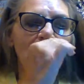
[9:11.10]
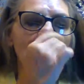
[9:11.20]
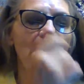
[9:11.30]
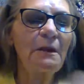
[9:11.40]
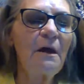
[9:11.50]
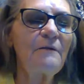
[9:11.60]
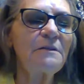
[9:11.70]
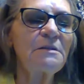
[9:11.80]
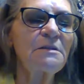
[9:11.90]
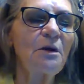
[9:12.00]
Love
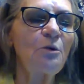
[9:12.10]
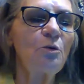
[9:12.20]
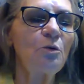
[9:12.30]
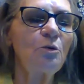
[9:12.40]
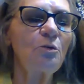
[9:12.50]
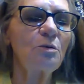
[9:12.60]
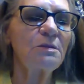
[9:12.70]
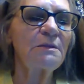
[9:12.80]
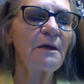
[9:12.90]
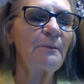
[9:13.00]
is so cruel to
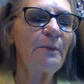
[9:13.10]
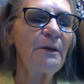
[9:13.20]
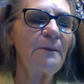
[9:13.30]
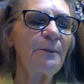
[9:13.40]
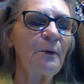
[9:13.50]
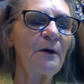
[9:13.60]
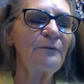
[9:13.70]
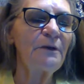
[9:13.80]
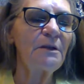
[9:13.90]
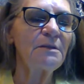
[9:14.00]
some people, I
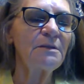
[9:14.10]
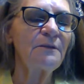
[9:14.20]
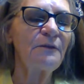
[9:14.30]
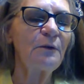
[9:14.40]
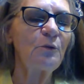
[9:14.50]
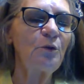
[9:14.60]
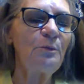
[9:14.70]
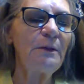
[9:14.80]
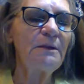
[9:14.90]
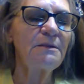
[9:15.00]
feel as if it would
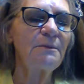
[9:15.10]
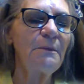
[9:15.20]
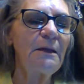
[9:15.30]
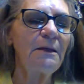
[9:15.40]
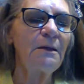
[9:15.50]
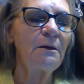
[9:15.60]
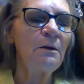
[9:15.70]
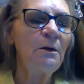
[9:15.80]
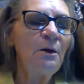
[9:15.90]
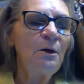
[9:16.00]
be to me,
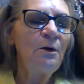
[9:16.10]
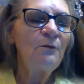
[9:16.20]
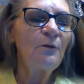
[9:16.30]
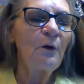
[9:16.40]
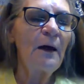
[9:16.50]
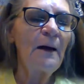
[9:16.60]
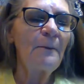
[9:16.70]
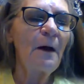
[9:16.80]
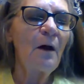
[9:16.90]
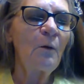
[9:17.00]
for I
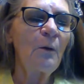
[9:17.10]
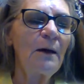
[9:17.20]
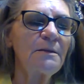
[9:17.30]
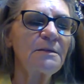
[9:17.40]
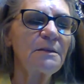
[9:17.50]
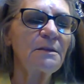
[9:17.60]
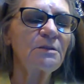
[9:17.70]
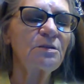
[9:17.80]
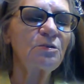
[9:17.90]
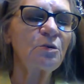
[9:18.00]
am always in
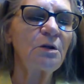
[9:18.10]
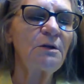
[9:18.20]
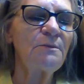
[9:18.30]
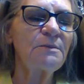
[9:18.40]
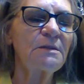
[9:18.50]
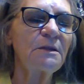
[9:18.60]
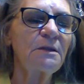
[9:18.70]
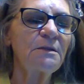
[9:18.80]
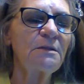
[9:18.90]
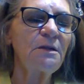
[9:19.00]
extremes and
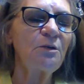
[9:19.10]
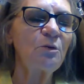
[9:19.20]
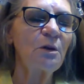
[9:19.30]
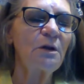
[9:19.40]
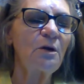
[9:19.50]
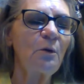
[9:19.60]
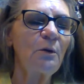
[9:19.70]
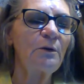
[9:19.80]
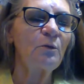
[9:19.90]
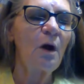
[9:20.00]
continually
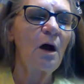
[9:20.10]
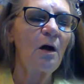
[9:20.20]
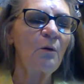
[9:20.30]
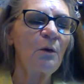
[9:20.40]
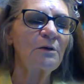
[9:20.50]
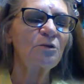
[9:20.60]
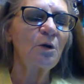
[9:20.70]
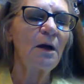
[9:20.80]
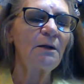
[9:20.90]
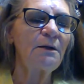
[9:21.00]
going wrong while
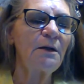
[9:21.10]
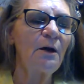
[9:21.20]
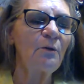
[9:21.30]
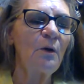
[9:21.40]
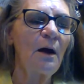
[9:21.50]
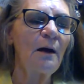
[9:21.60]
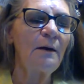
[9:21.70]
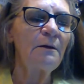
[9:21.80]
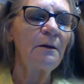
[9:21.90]
trying to go right.